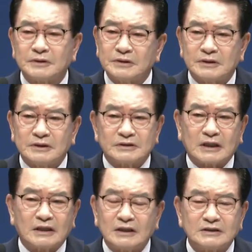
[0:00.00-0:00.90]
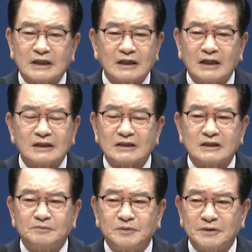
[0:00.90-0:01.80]
It's already over.
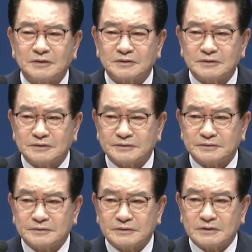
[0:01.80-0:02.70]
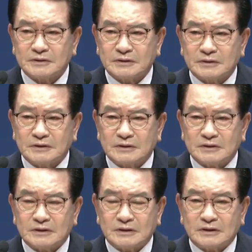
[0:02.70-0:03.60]
Within
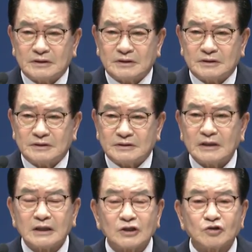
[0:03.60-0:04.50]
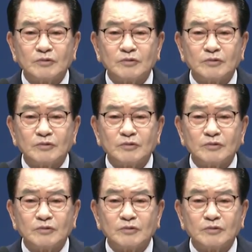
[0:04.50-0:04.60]
that, Satan will